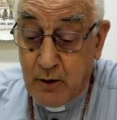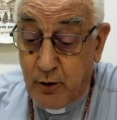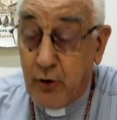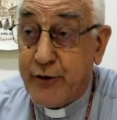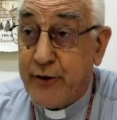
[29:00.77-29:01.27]

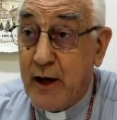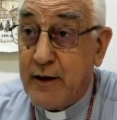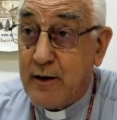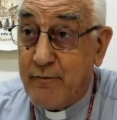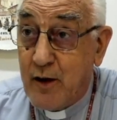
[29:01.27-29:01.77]
growth
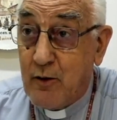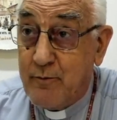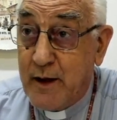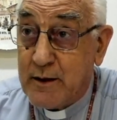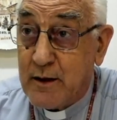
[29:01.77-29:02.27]
and
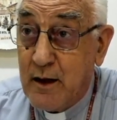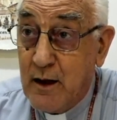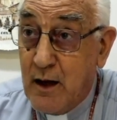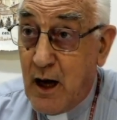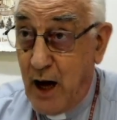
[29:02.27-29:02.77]
development.
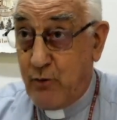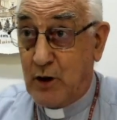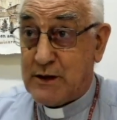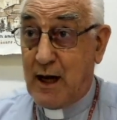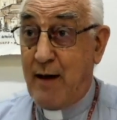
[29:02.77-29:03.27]
I
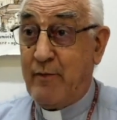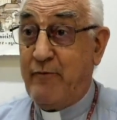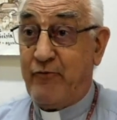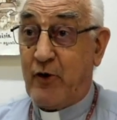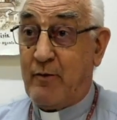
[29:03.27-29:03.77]
was
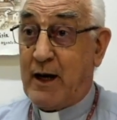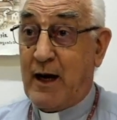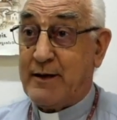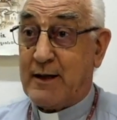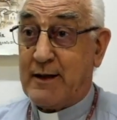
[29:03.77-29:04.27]
coming from
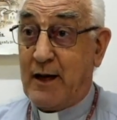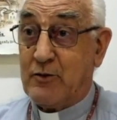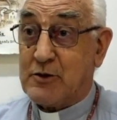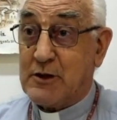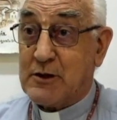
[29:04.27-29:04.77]
another
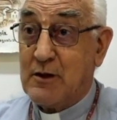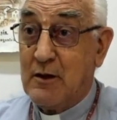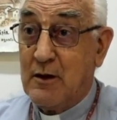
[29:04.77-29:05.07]
diocese.